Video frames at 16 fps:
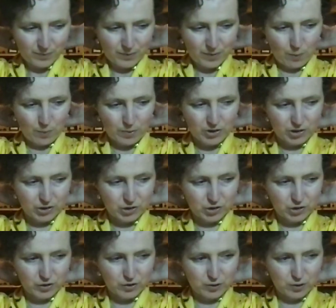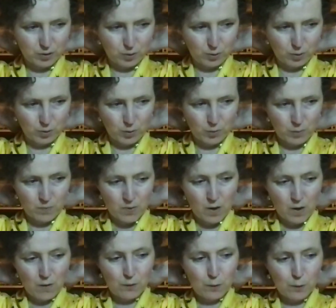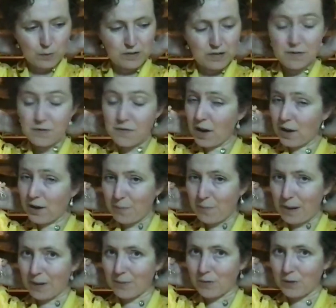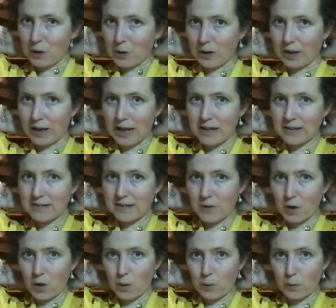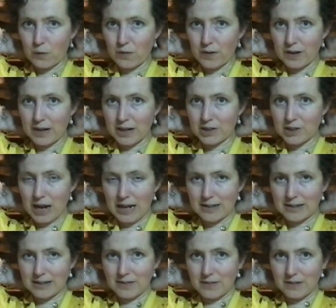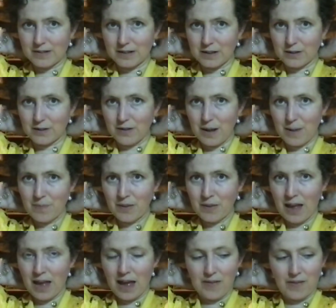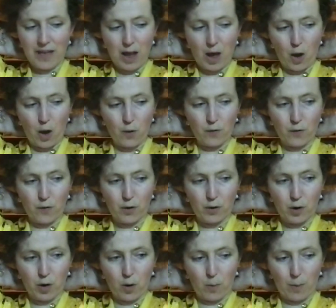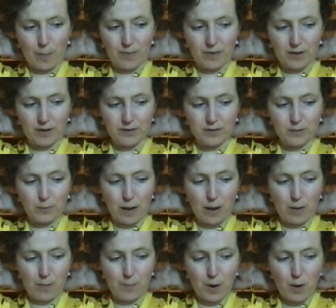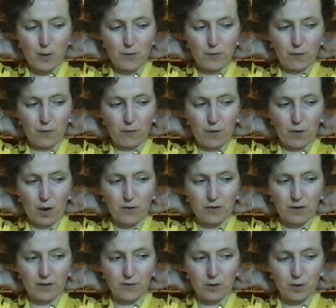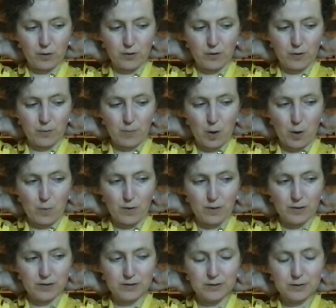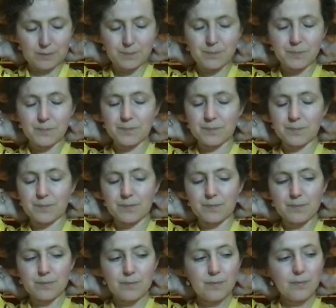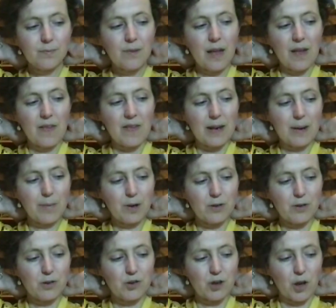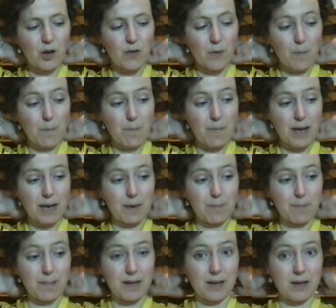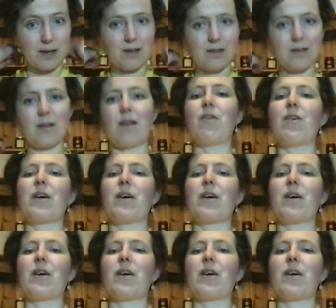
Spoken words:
which I just adore. £45 the locket, in the gold finish and in the silver, and they're over on our website as well. Both of those I've got at the moment. And then I'm going to show you the big bees in our